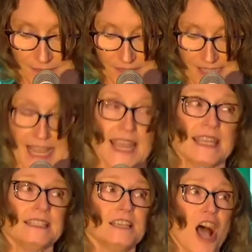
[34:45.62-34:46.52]

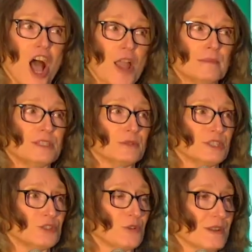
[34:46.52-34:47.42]
taking time to
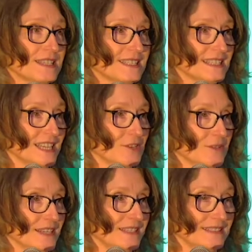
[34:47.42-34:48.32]
enjoy the
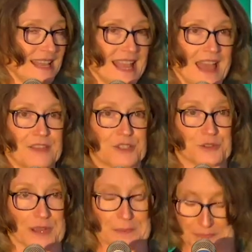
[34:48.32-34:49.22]
scenery and the
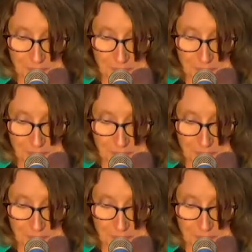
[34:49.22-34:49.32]
trip.